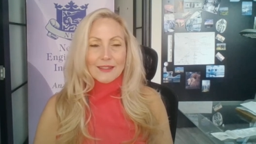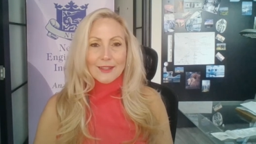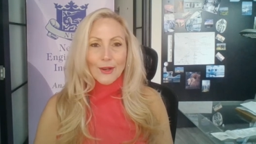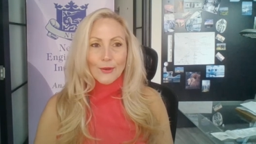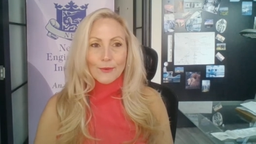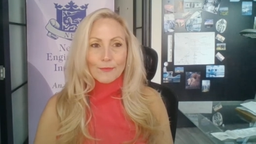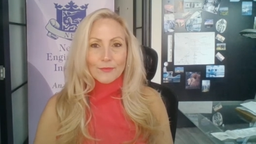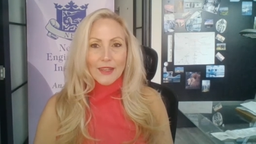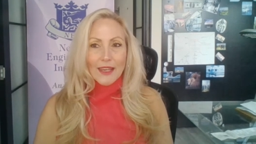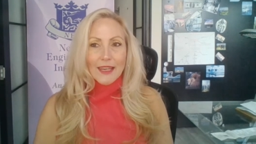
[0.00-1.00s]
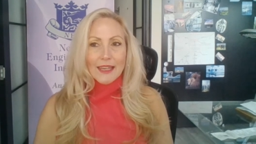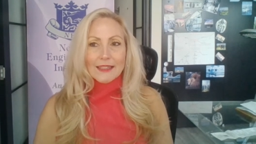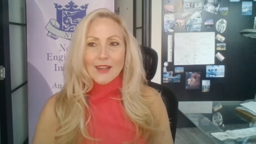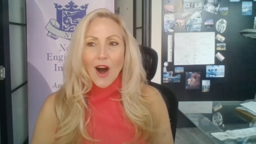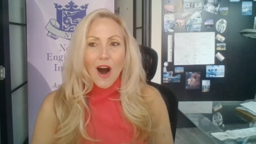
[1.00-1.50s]
So
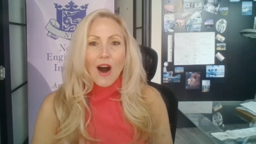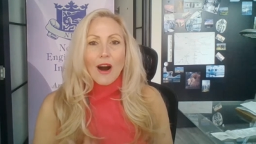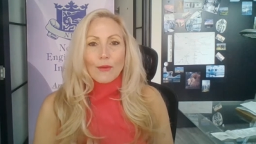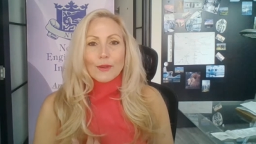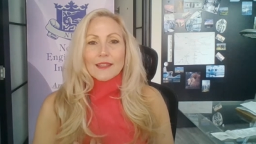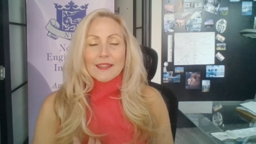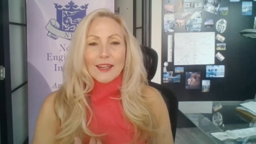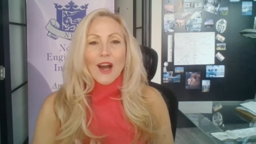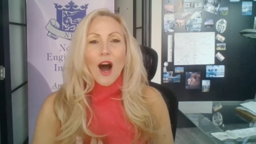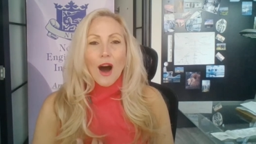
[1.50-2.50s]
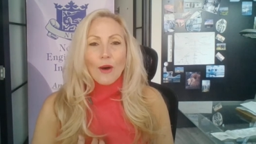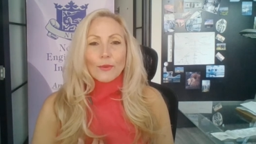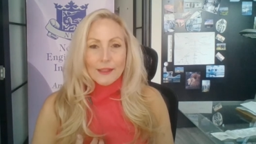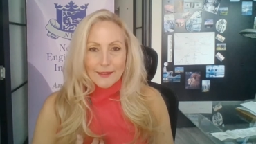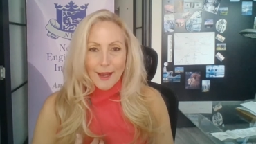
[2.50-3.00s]
it always
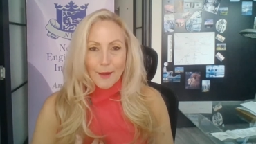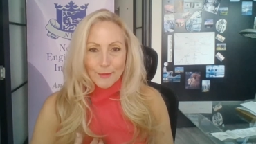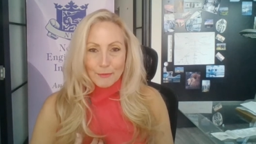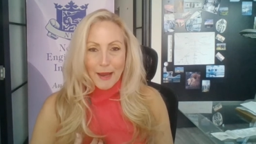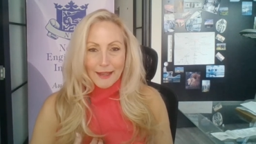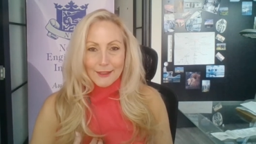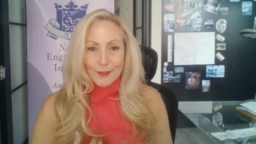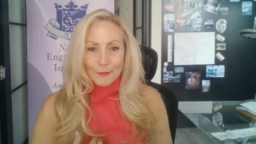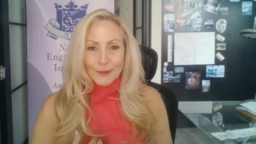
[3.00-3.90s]
comes back to the